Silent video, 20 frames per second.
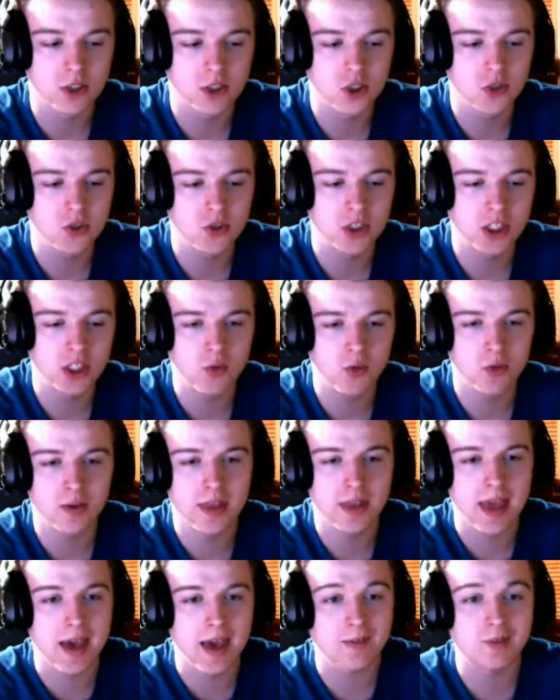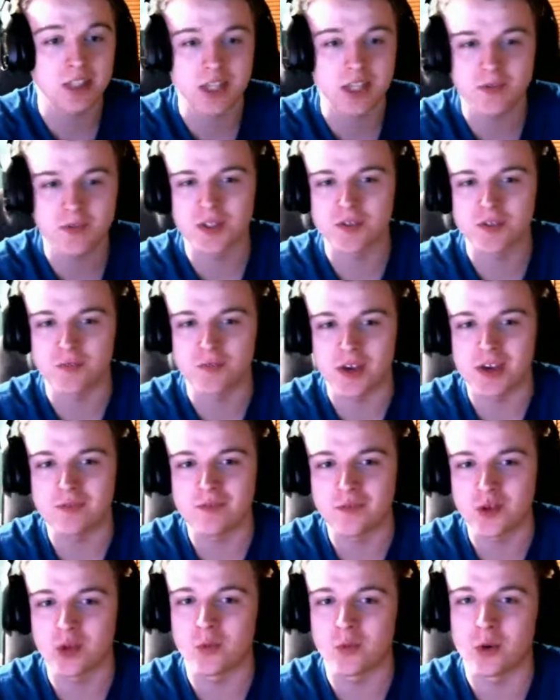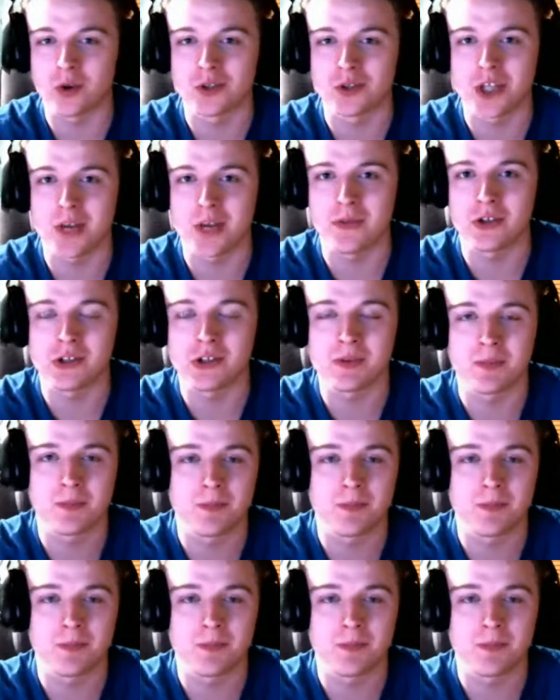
you see where they have divas fighting for the world championship?